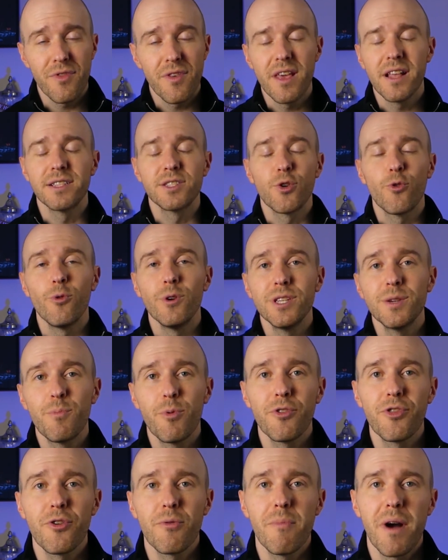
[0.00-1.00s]
It's going to
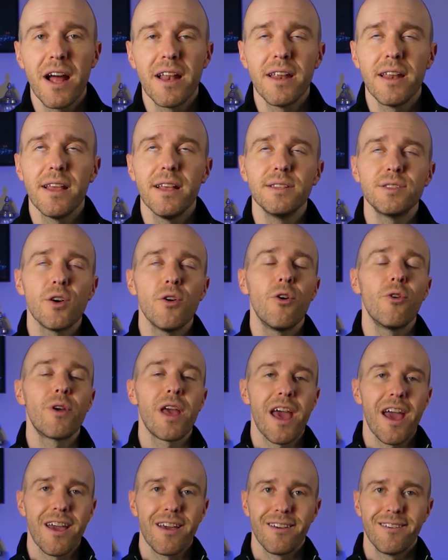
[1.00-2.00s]
put their mind at ease.
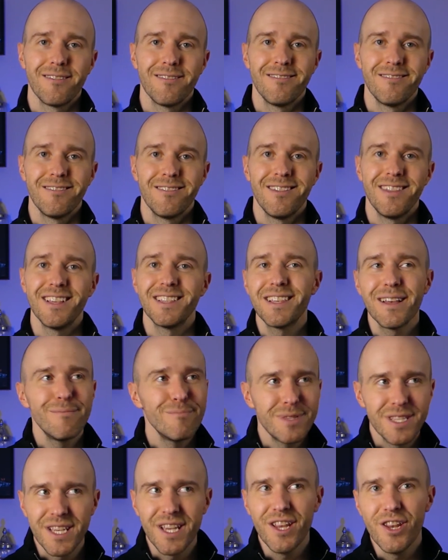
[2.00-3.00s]
Okay, this
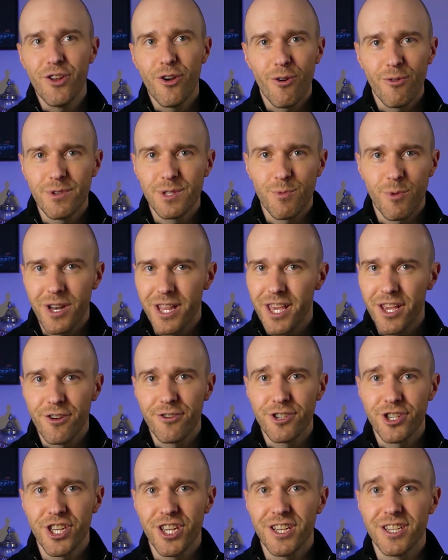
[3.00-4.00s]
MC knows what he
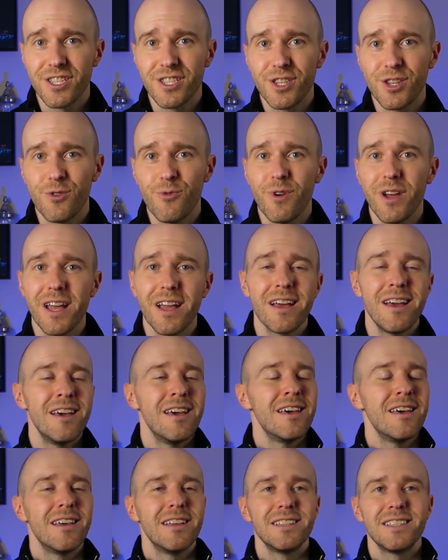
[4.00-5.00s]
or she is doing.
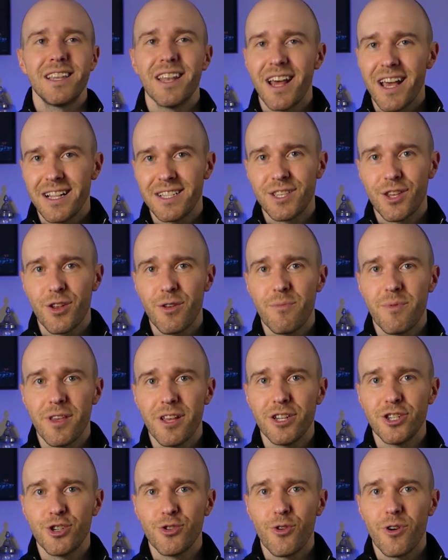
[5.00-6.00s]
Tonight's going to be
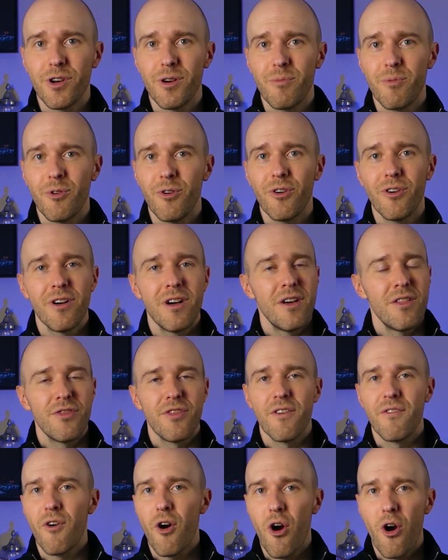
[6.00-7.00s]
enjoyable.
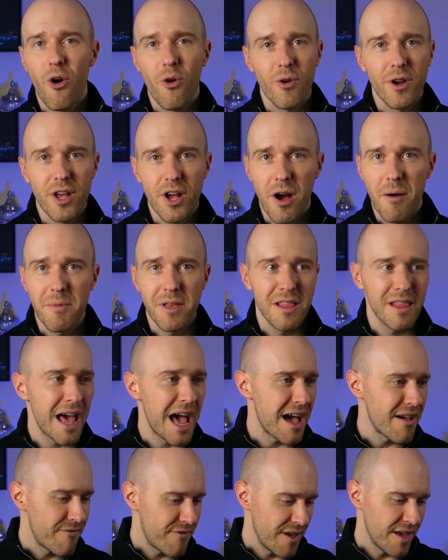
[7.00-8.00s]
They've already got me
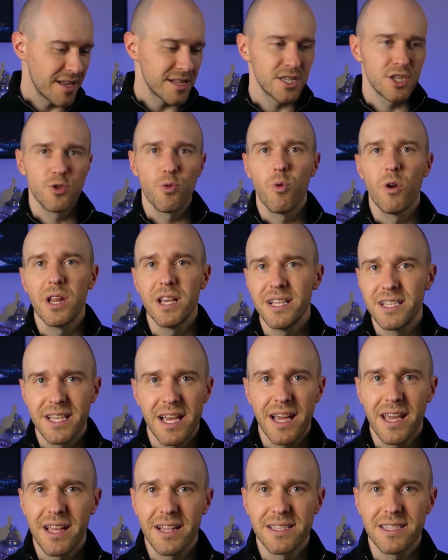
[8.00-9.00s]
laughing. It's 20
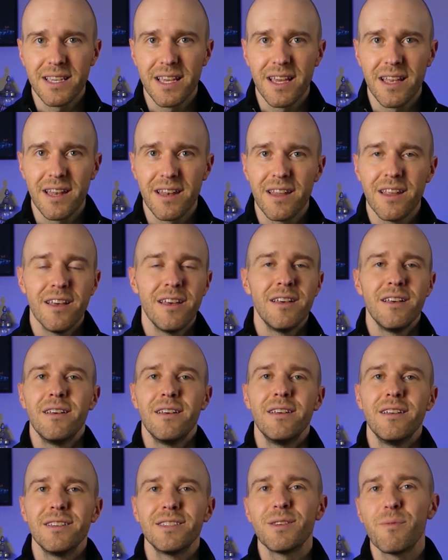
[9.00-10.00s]
seconds in,
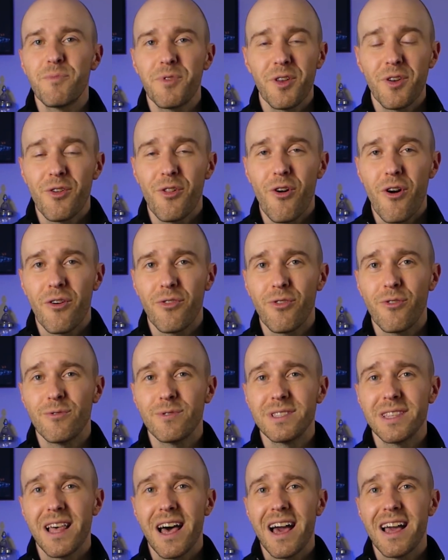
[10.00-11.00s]
something along
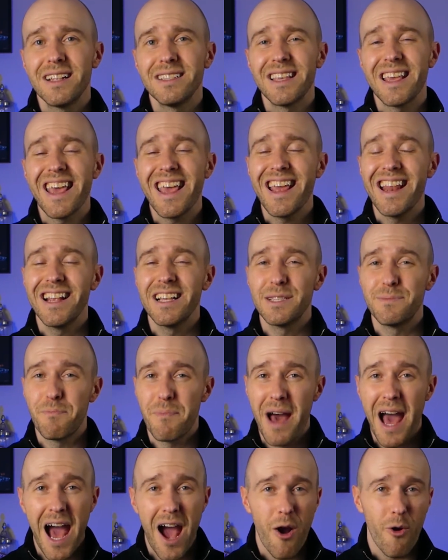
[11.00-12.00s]
those lines. It is
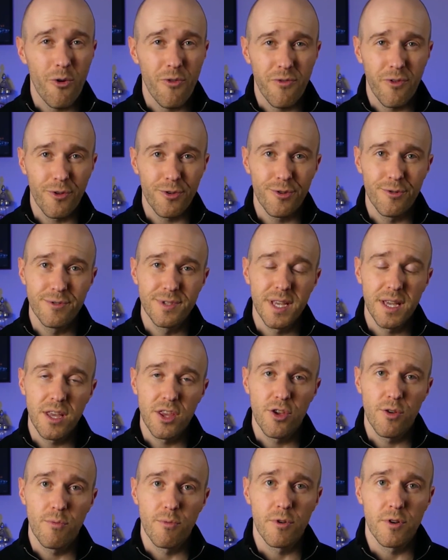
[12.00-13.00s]
powerful. Using
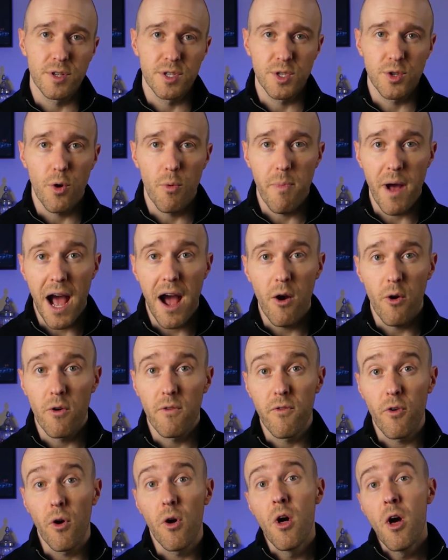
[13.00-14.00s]
humor is so
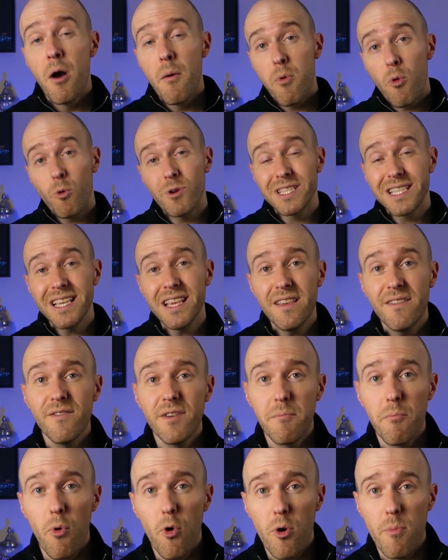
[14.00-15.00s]
powerful. But what's
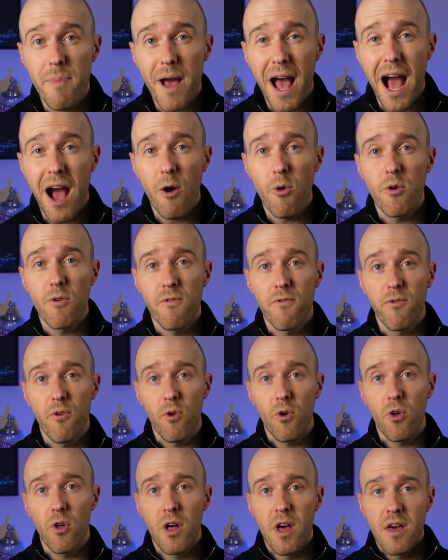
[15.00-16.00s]
even more
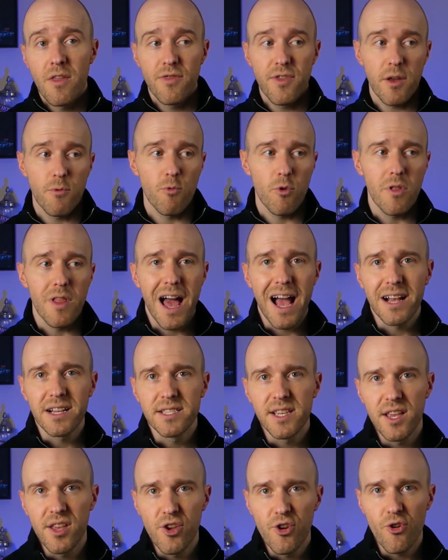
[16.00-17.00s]
powerful than
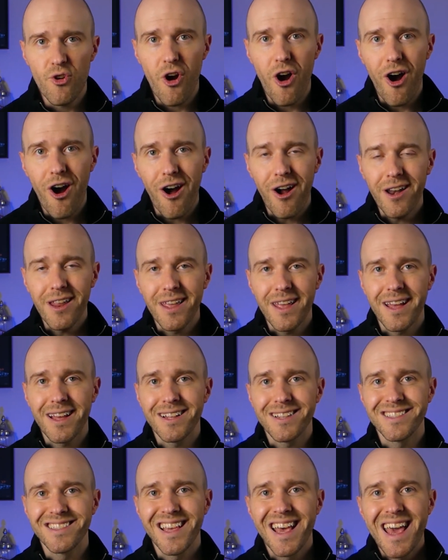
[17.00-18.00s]
relaxing your
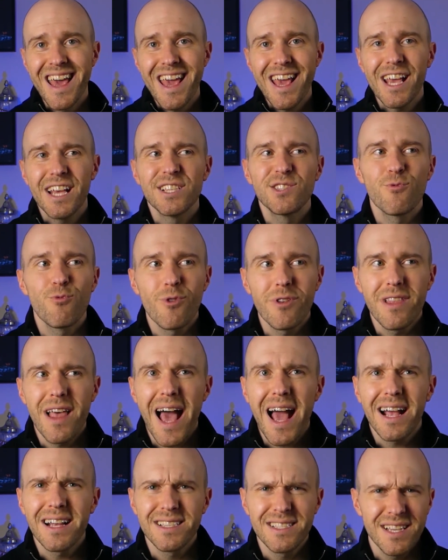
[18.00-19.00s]
audience is
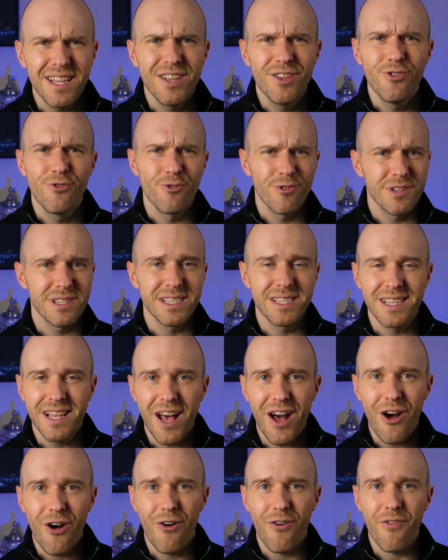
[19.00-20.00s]
relaxing
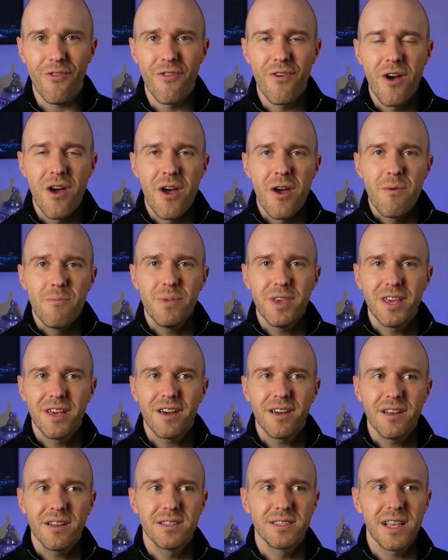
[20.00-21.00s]
yourself
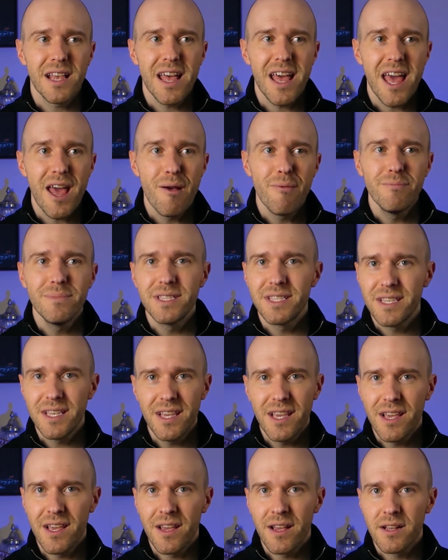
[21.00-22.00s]
because
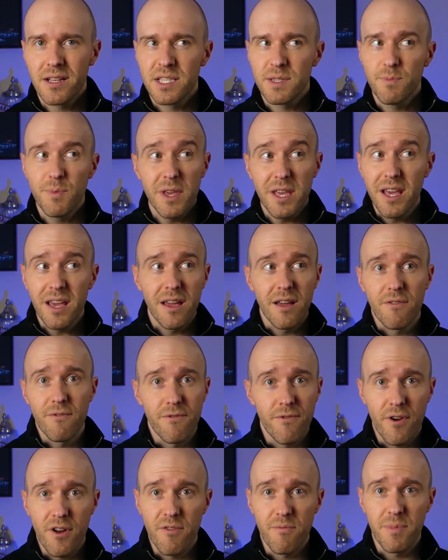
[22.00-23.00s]
emceeing, speaking in
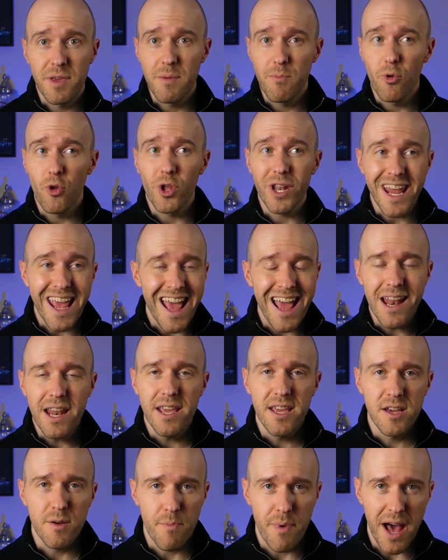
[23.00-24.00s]
front of people in
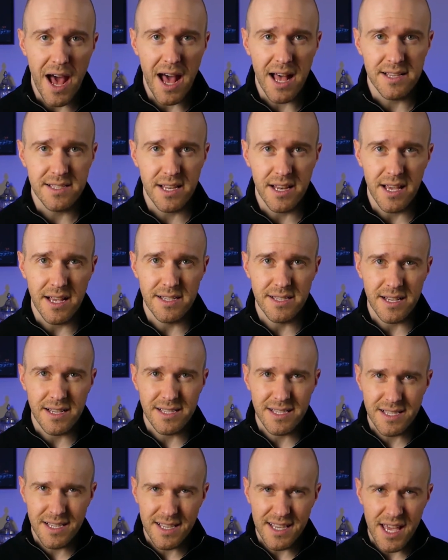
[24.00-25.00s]
any capacity is a
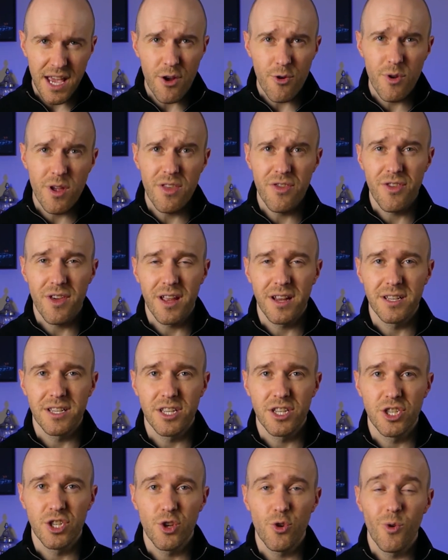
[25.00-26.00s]
scary thing
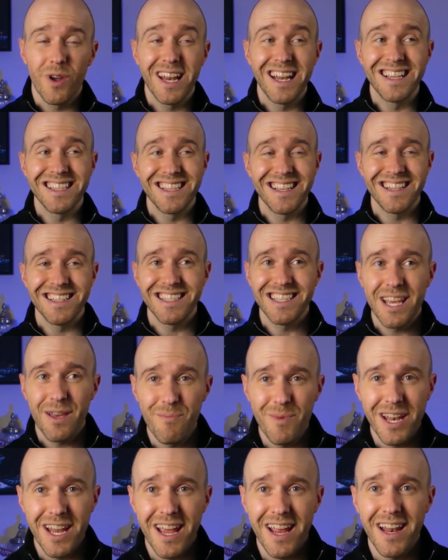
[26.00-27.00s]
to do. It is
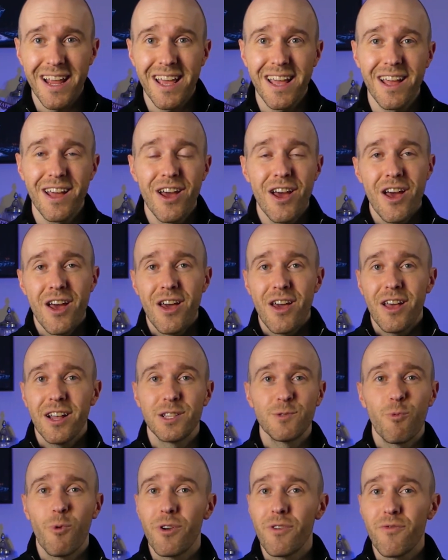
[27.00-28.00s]
intimidating.
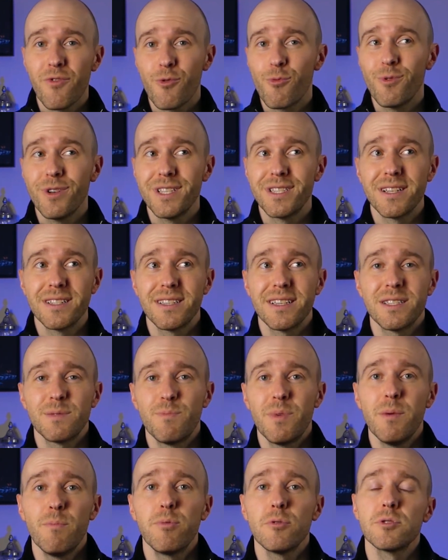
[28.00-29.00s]
It's one of the reasons it's
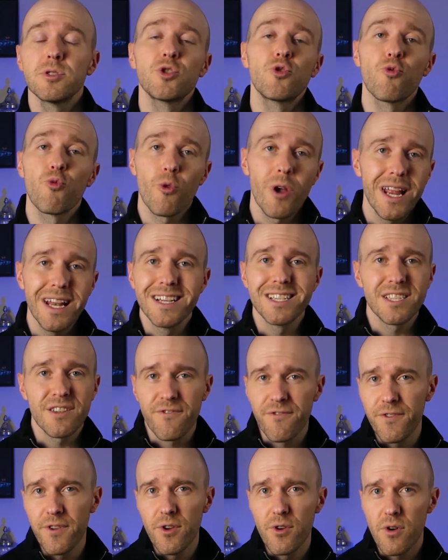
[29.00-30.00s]
people's greatest
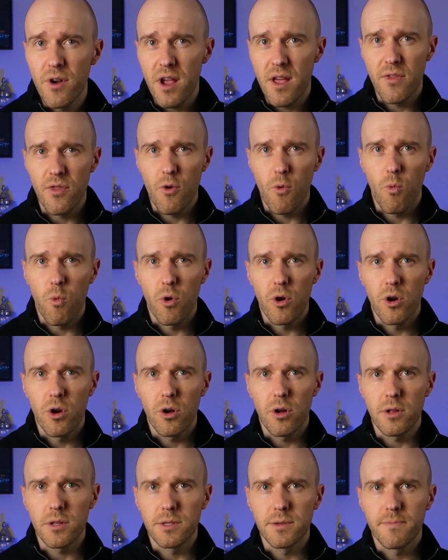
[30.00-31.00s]
fear in the
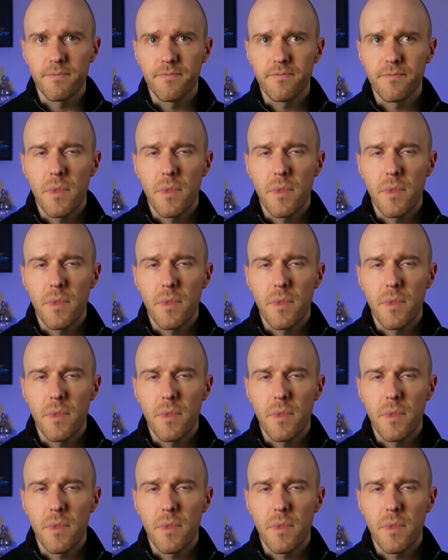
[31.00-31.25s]
world.